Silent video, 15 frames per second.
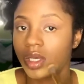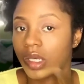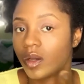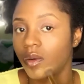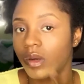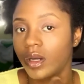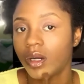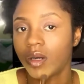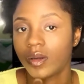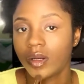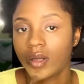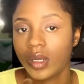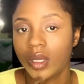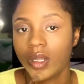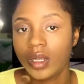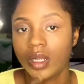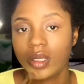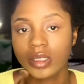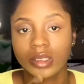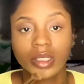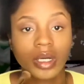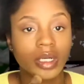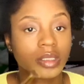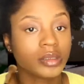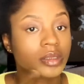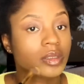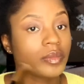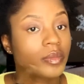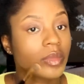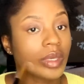Well, I learned how to
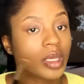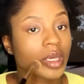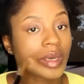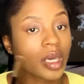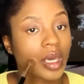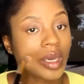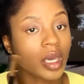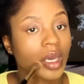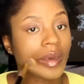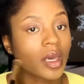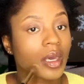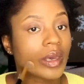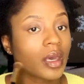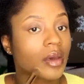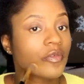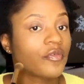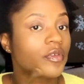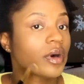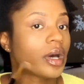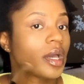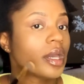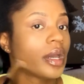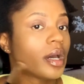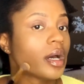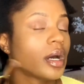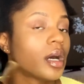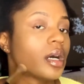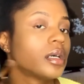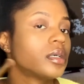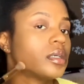make hair via
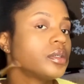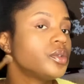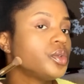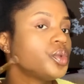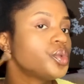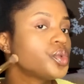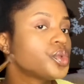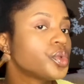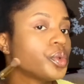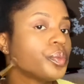YouTube.